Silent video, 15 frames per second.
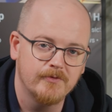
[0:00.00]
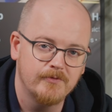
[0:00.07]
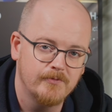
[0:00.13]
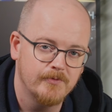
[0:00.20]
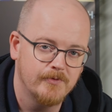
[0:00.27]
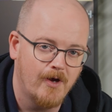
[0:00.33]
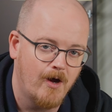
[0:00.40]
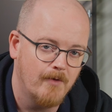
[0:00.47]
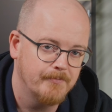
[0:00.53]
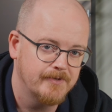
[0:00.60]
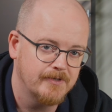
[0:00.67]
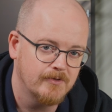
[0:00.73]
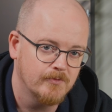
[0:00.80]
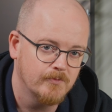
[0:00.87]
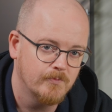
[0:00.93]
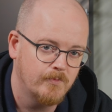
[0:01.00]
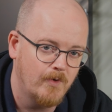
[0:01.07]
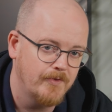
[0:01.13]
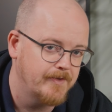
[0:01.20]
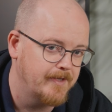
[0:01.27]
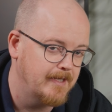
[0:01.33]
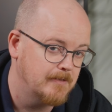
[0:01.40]
to the optical
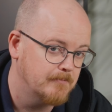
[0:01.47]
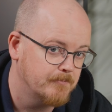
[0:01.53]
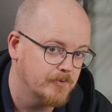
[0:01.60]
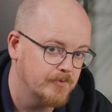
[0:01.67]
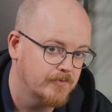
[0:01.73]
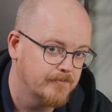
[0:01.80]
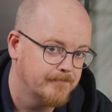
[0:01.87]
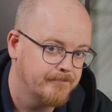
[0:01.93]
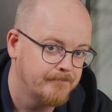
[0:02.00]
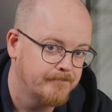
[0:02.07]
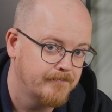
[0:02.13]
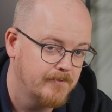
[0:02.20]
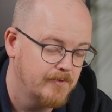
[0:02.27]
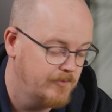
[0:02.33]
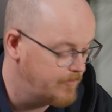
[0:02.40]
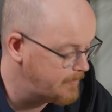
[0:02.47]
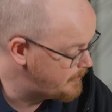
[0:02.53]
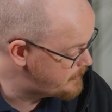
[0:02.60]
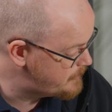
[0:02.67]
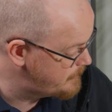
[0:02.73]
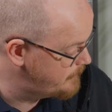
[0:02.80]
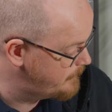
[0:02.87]
1 input. You
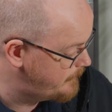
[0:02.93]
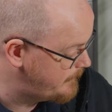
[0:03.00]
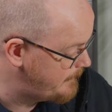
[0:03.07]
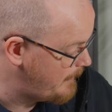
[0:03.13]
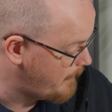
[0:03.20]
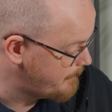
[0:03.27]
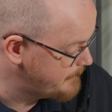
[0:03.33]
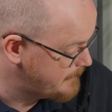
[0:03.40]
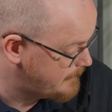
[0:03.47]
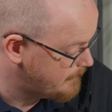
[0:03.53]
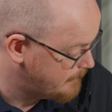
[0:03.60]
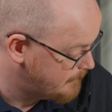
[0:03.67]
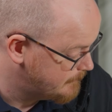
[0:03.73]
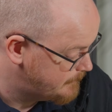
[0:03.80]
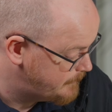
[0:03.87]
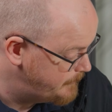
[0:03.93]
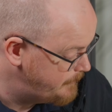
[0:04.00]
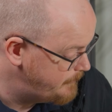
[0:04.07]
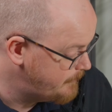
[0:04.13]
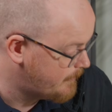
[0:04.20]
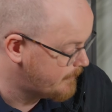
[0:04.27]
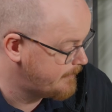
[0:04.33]
could choose the optical
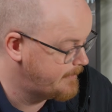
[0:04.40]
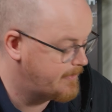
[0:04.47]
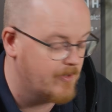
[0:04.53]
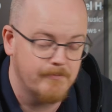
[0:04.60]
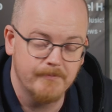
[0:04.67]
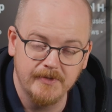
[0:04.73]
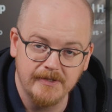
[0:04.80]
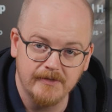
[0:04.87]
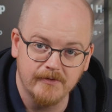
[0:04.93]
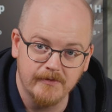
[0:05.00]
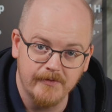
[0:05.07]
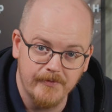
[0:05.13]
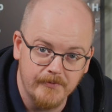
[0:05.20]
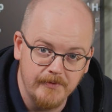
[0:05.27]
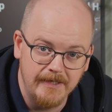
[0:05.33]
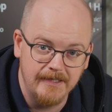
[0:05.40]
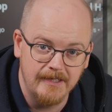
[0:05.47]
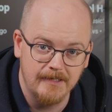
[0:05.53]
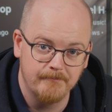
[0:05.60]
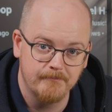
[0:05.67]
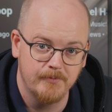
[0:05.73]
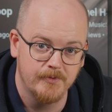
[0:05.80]
2 or the optical 3
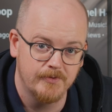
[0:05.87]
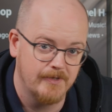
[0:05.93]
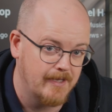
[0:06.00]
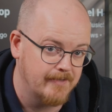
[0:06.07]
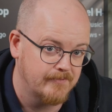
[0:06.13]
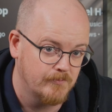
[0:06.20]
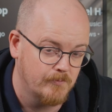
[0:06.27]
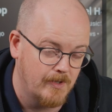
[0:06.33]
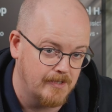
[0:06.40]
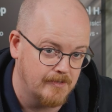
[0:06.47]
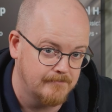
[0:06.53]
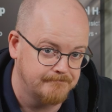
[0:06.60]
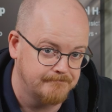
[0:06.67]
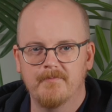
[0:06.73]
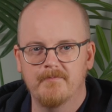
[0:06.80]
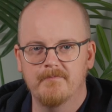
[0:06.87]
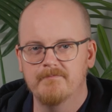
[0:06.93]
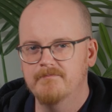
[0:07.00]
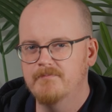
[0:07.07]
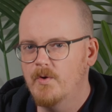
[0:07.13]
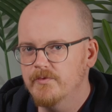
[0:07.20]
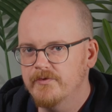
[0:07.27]
input as well.
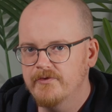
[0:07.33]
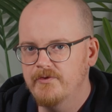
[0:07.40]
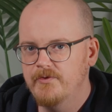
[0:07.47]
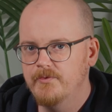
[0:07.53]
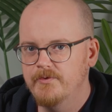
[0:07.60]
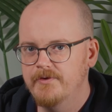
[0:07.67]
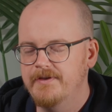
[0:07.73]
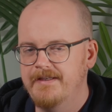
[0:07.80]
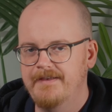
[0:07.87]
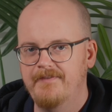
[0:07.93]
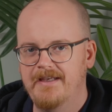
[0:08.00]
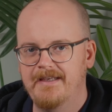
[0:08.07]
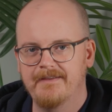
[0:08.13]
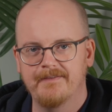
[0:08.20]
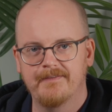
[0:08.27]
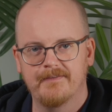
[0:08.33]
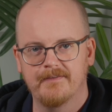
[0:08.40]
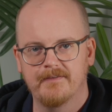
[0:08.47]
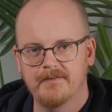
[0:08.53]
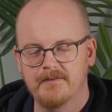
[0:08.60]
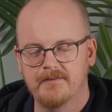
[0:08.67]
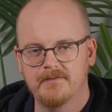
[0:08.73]
Most new TVs,
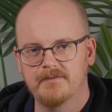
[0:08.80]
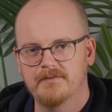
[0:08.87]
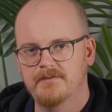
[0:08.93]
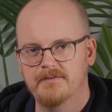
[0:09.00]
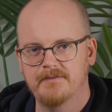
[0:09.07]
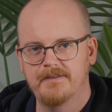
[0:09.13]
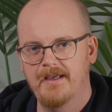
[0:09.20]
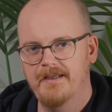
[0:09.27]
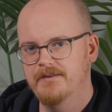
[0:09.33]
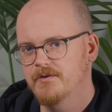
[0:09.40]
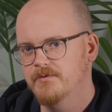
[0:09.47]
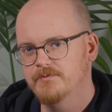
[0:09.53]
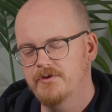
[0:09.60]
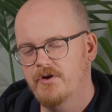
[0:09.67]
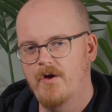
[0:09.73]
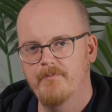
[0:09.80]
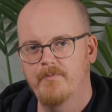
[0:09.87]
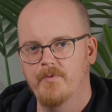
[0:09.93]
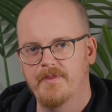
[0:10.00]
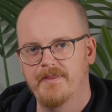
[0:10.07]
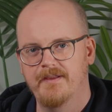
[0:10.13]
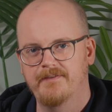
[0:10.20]
they don't come
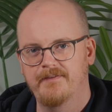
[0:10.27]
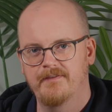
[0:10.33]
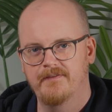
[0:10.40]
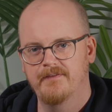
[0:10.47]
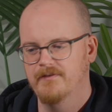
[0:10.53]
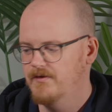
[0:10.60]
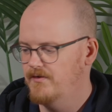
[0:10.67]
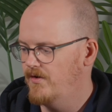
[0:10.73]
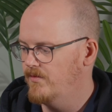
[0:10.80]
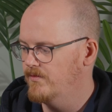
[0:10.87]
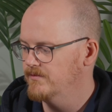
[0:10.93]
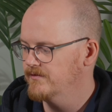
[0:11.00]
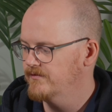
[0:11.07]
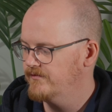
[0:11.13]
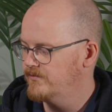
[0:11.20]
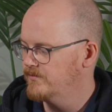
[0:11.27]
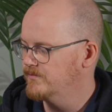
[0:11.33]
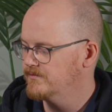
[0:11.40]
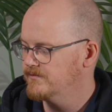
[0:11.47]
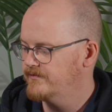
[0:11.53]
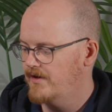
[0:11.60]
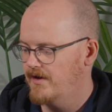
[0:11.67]
with this old
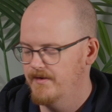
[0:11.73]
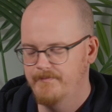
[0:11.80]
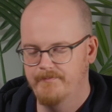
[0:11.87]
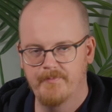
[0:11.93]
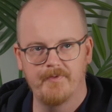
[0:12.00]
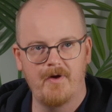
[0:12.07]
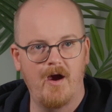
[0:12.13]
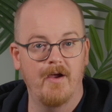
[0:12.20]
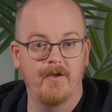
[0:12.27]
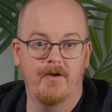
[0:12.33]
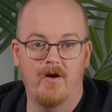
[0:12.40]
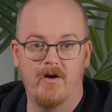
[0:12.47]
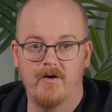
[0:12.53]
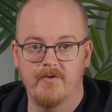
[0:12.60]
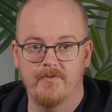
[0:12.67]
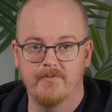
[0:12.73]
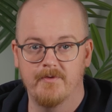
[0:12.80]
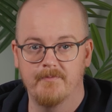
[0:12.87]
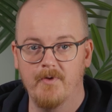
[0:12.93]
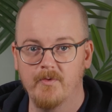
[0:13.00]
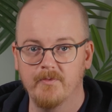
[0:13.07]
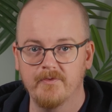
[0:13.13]
school type IR
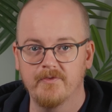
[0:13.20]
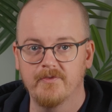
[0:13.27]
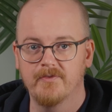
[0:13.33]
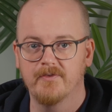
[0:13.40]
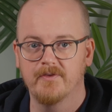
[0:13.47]
remote.